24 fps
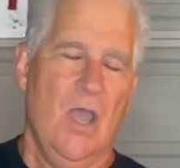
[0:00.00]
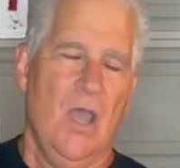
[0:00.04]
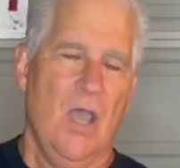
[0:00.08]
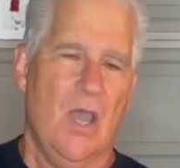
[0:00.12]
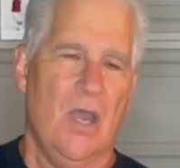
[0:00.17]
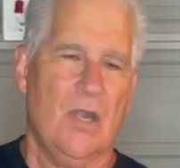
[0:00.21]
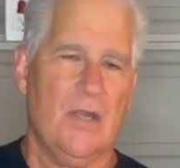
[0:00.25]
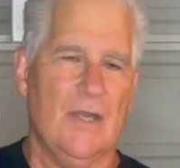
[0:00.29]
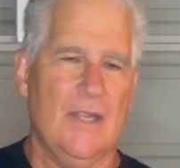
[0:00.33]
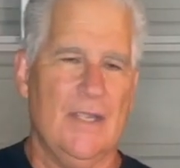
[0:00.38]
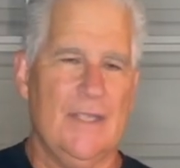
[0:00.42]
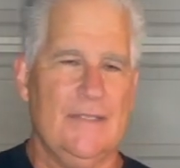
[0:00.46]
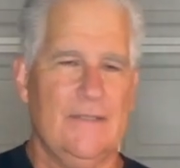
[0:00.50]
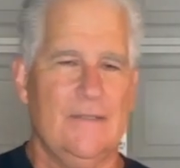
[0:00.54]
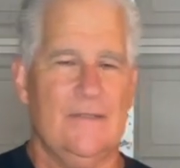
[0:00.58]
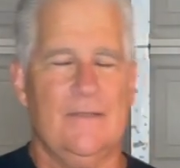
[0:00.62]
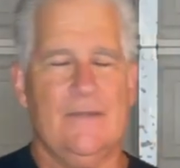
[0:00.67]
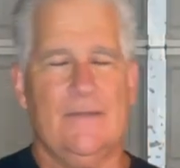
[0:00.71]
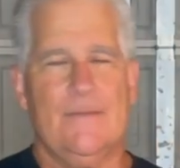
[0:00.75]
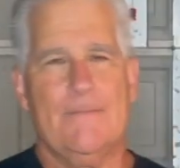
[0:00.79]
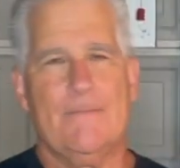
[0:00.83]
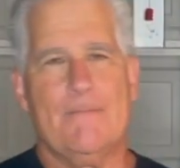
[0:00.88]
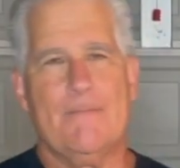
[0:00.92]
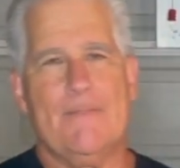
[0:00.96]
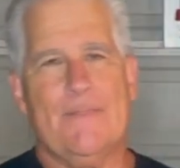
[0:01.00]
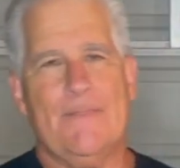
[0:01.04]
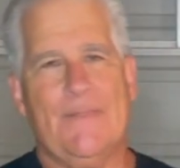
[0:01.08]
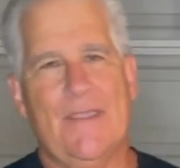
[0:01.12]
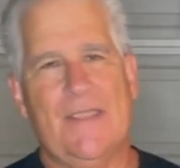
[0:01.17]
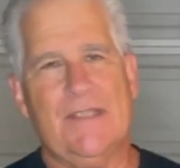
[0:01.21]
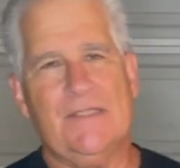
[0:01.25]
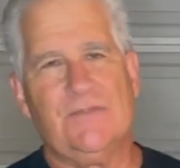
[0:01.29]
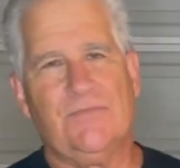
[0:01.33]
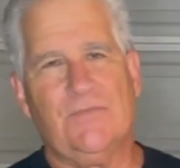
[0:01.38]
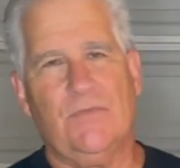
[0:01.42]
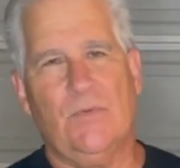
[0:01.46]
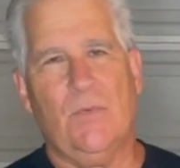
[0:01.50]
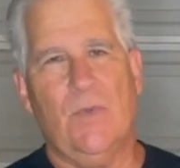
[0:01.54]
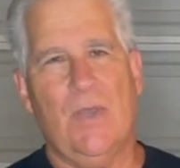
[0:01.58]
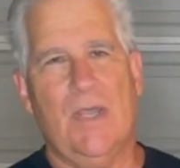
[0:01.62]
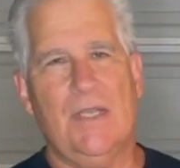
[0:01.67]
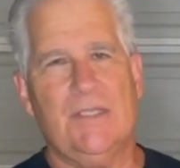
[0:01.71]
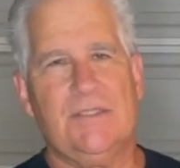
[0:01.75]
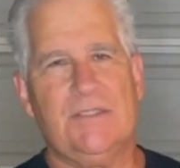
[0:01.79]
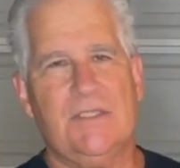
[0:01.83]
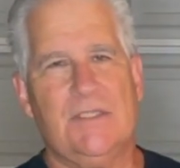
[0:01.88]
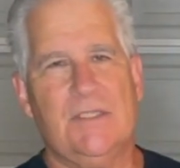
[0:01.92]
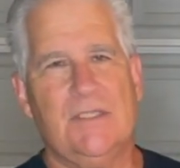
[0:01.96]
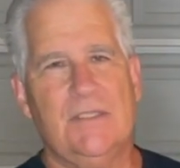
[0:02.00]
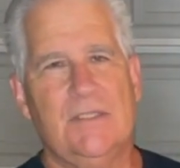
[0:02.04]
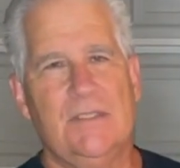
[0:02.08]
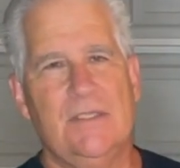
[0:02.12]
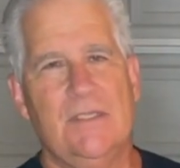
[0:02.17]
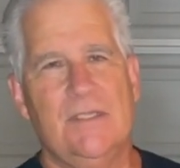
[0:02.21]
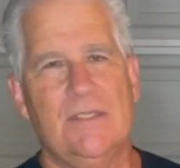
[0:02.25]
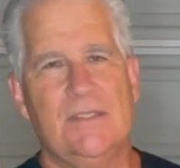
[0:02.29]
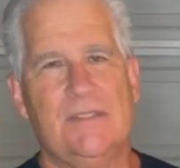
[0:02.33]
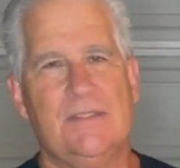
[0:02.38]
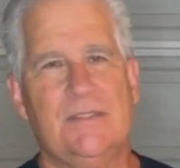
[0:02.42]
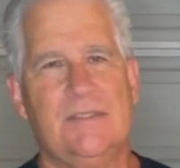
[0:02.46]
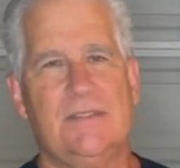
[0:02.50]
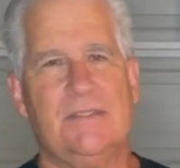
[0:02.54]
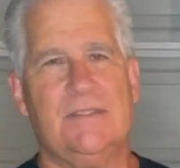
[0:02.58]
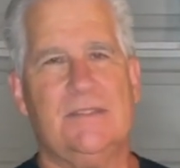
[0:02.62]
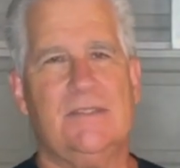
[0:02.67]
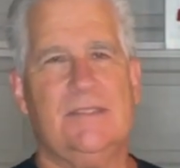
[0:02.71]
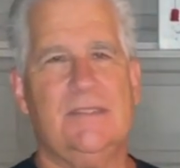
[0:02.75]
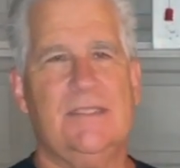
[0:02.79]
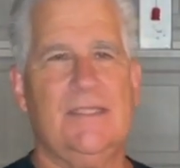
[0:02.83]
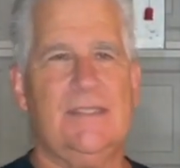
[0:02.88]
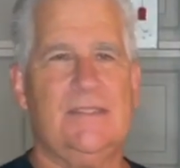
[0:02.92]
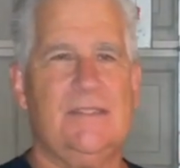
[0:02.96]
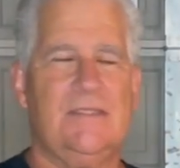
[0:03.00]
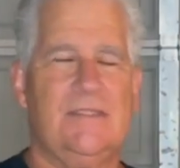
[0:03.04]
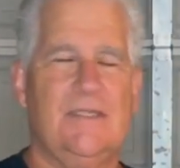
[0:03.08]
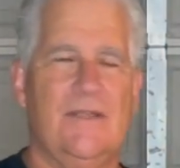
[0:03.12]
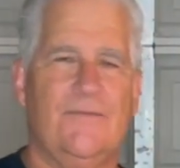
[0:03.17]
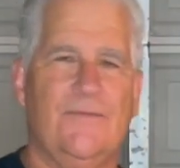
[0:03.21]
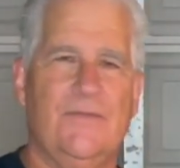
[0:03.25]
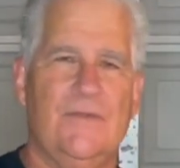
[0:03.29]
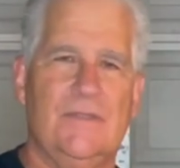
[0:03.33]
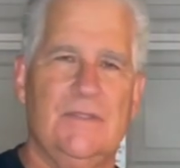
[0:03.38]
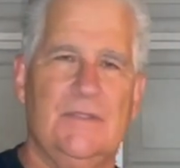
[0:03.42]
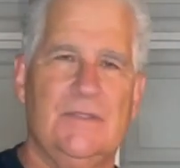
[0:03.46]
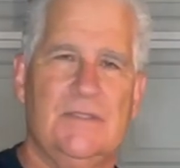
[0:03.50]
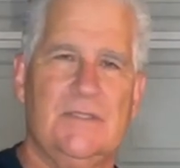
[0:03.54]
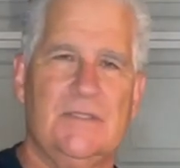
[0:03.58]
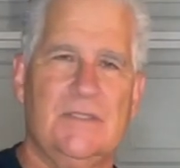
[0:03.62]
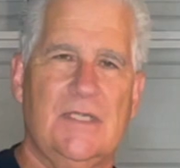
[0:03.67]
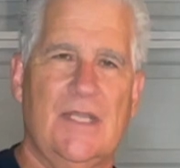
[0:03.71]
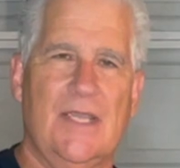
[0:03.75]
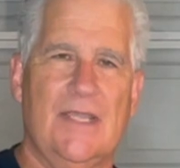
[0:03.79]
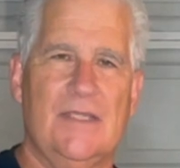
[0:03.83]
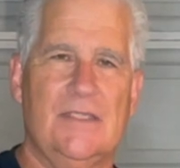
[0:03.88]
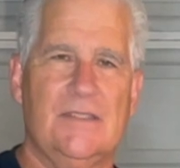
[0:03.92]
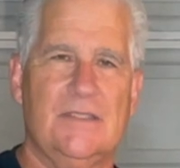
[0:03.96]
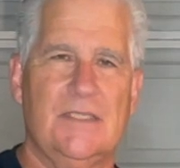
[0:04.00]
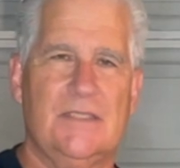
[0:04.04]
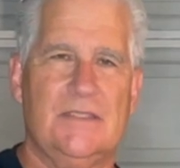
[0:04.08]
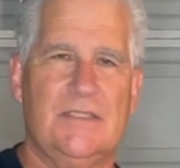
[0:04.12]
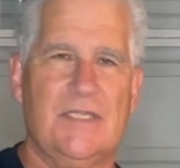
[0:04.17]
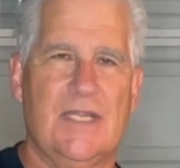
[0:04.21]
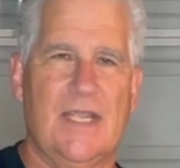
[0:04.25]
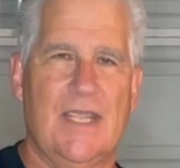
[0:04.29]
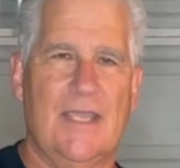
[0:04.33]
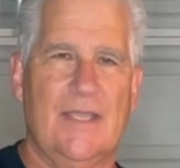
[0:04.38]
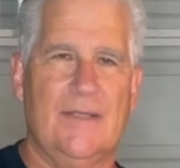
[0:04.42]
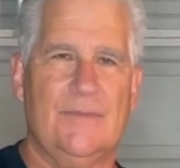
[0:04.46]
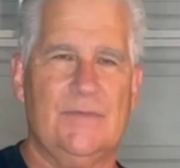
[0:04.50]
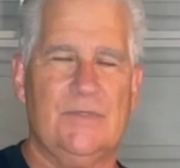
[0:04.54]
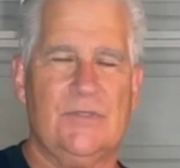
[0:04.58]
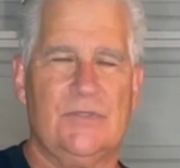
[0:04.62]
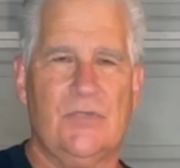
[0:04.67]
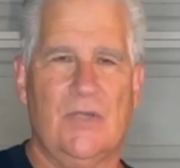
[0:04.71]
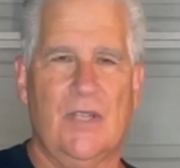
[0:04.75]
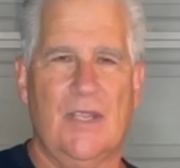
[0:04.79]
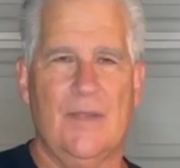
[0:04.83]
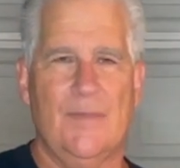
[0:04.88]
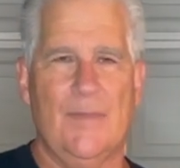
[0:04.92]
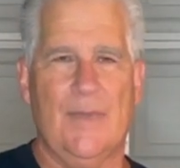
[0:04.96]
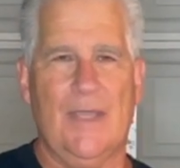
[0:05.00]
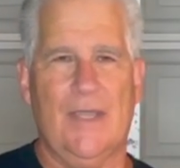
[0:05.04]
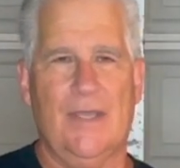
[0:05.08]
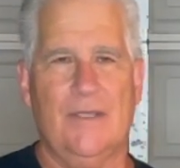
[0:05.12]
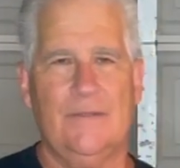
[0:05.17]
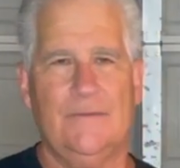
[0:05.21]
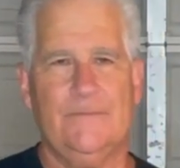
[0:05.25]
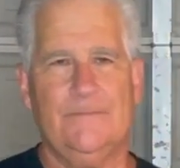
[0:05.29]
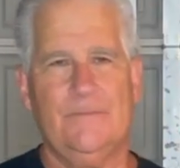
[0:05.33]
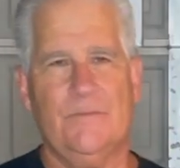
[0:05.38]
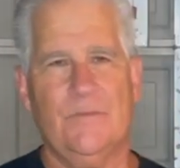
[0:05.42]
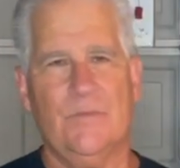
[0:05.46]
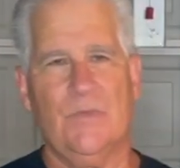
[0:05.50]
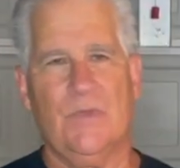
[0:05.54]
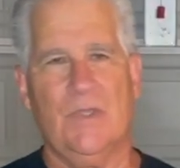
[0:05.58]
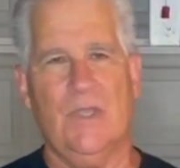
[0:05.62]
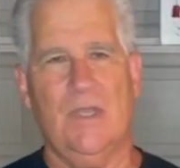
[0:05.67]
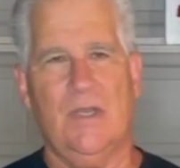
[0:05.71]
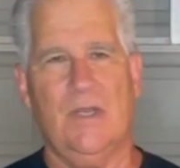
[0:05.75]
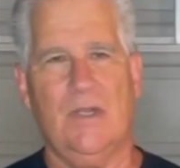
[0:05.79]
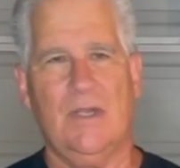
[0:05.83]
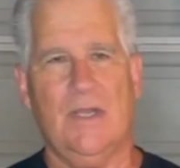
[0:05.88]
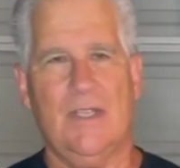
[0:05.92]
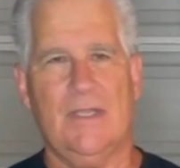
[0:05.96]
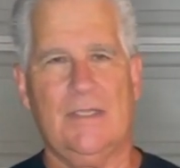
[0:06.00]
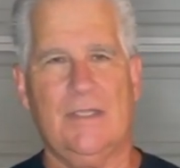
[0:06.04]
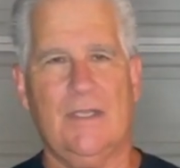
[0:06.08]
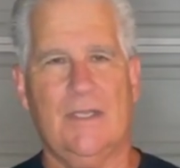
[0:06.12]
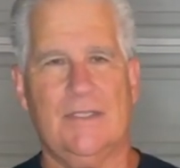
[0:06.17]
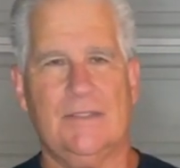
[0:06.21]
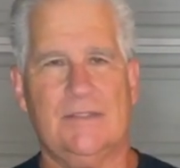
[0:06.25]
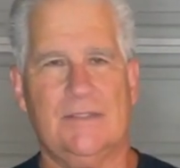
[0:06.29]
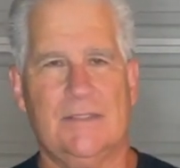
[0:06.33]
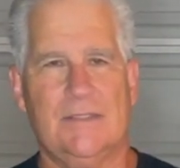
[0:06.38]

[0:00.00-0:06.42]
All right, thanks for watching. 6 different styles of jabs. Try them out. All right, guys,